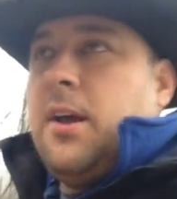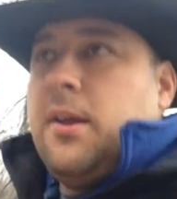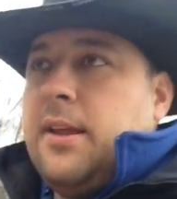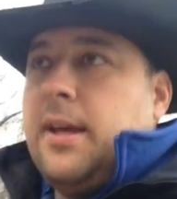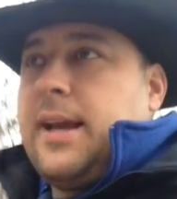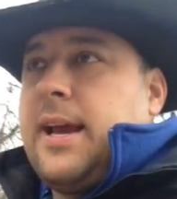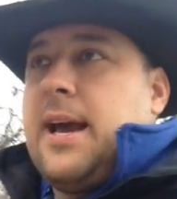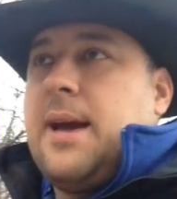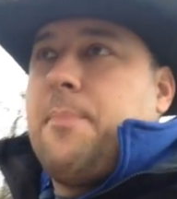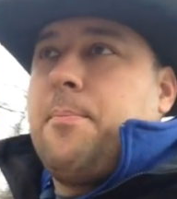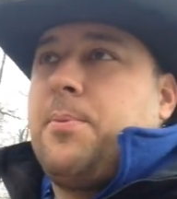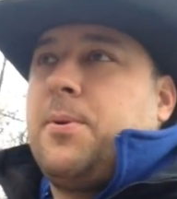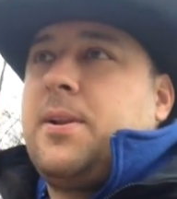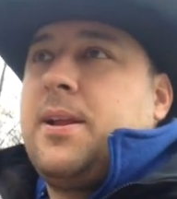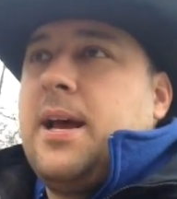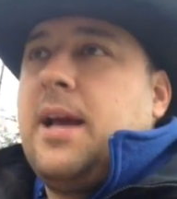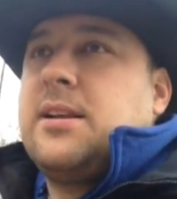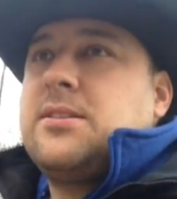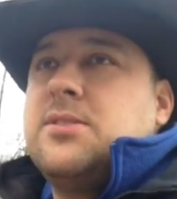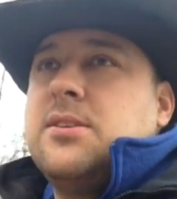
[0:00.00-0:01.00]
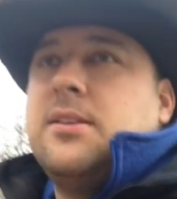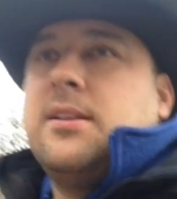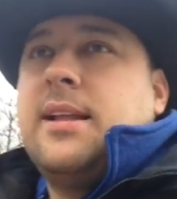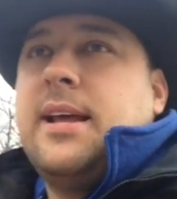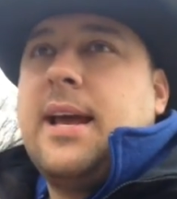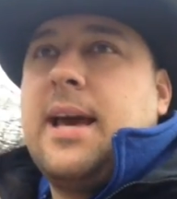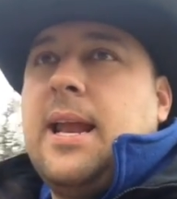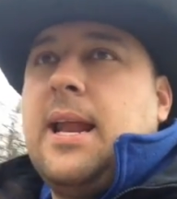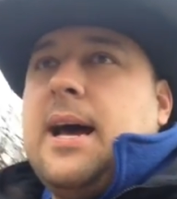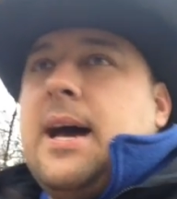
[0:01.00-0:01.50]
they got protection and
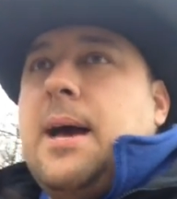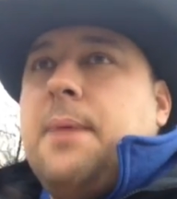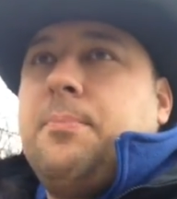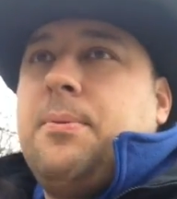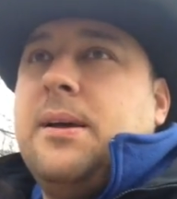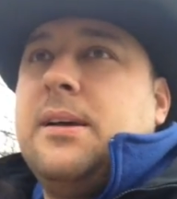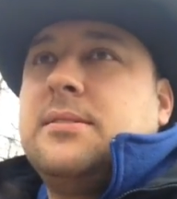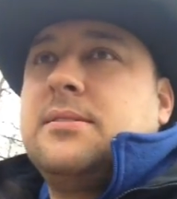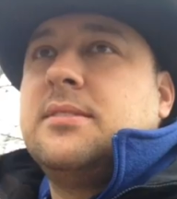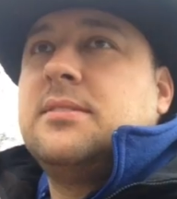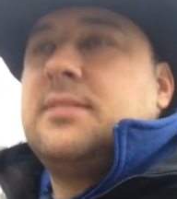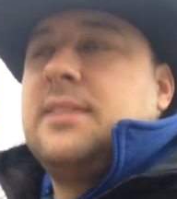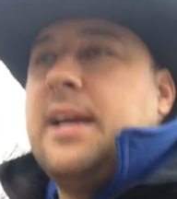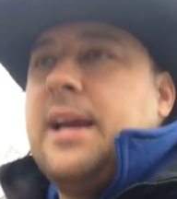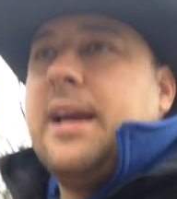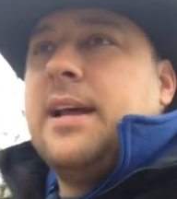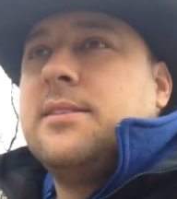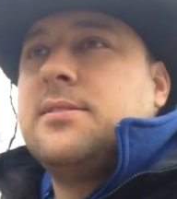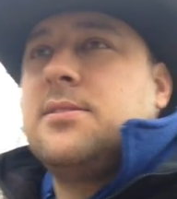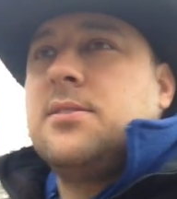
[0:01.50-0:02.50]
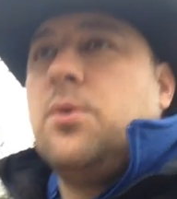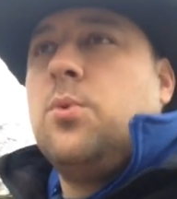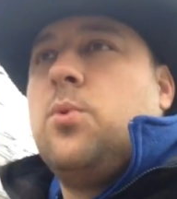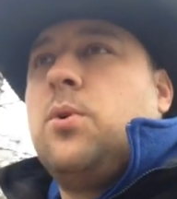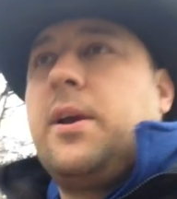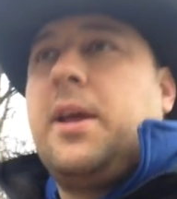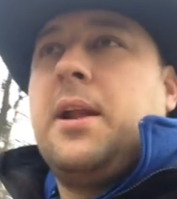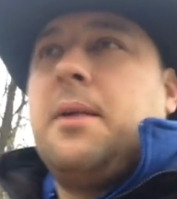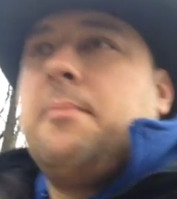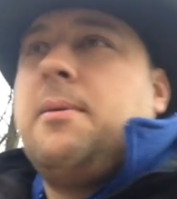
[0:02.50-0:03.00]
they got a high place to stand. So
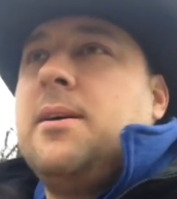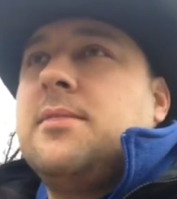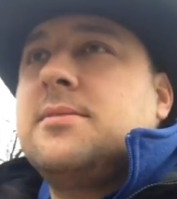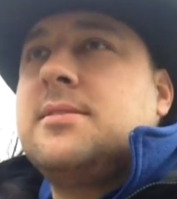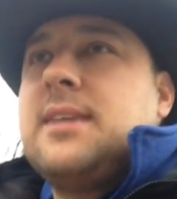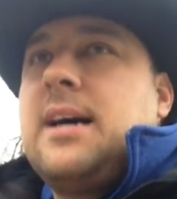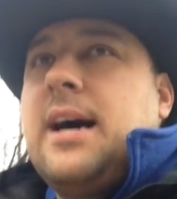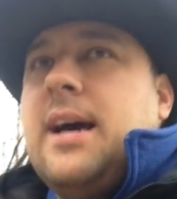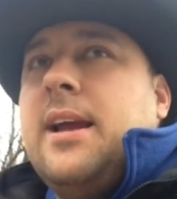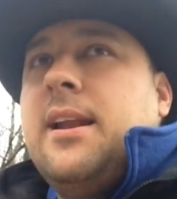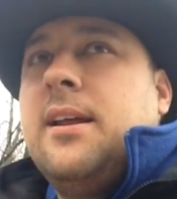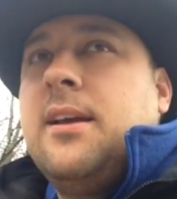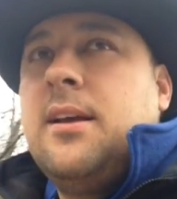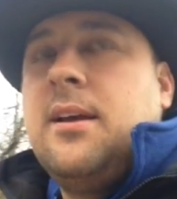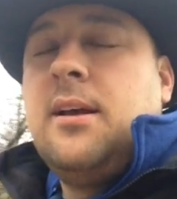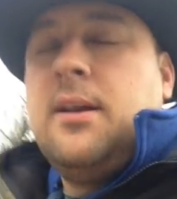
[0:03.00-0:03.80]
we'll get them outside.